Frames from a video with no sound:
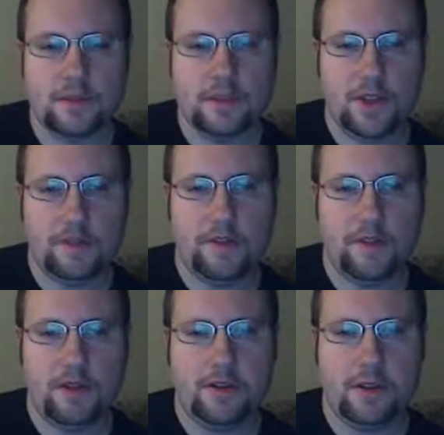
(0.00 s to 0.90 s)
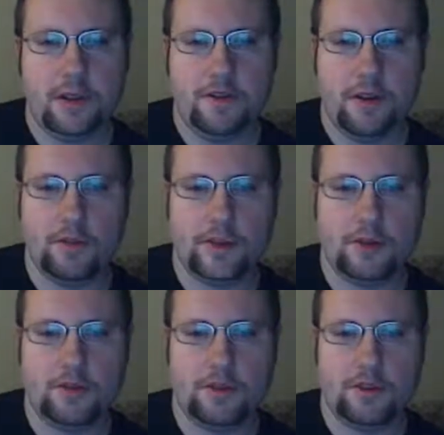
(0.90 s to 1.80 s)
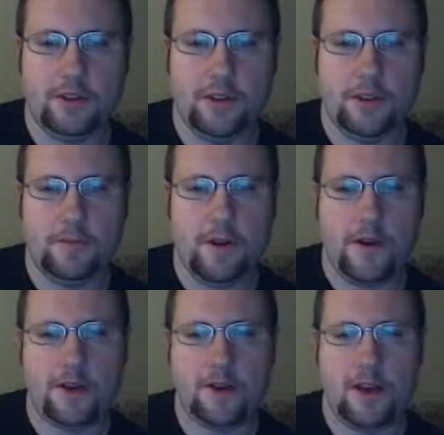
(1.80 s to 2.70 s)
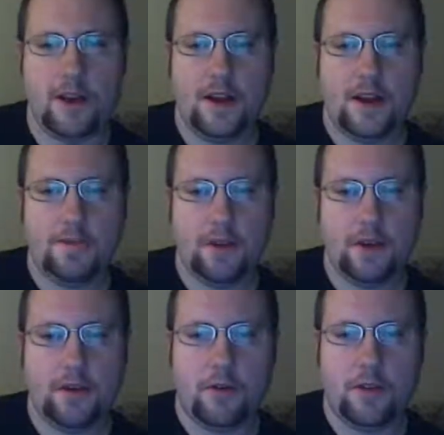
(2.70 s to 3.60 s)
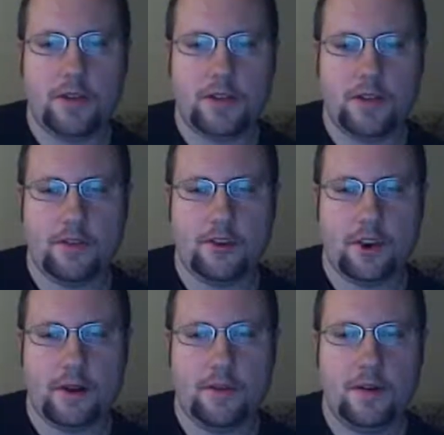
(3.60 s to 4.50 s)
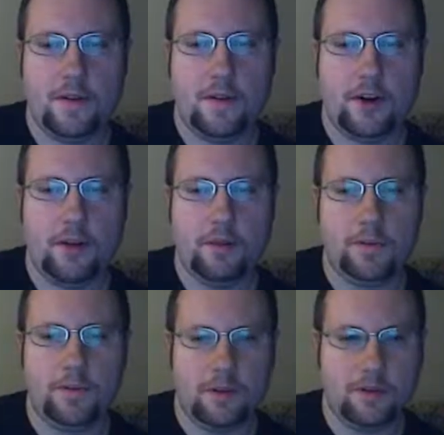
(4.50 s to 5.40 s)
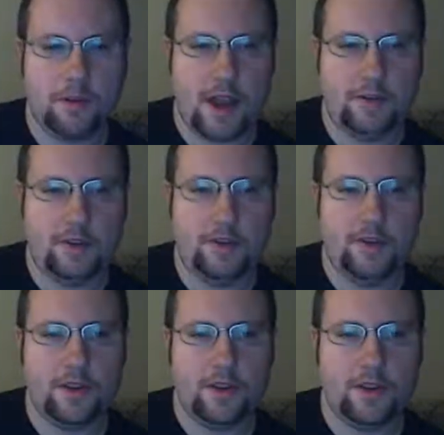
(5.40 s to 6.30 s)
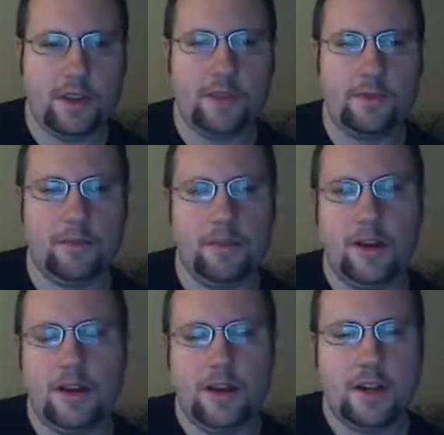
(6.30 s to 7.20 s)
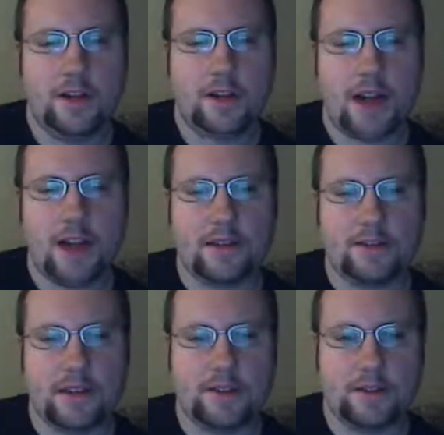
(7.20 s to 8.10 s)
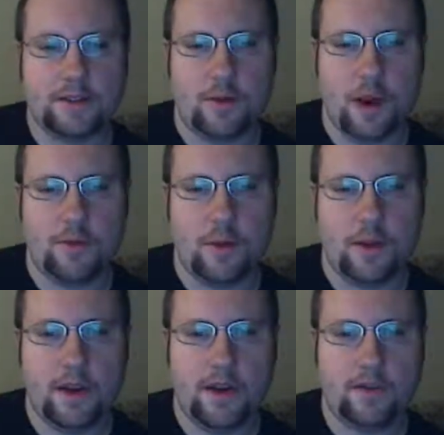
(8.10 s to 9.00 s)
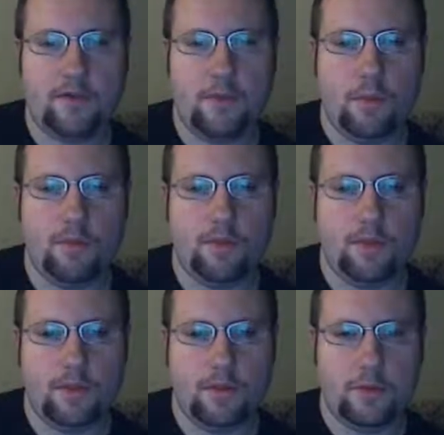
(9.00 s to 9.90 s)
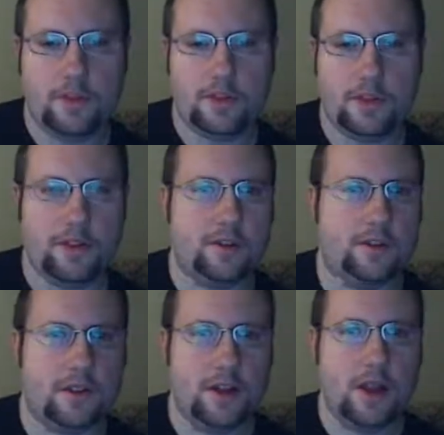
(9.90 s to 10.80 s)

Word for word: they refuse to leave the hotel due to their appearance. But in order to save their job, the Copeland brothers will have to do the unthinkable disguise themselves as white women in the form of the Wilson sisters.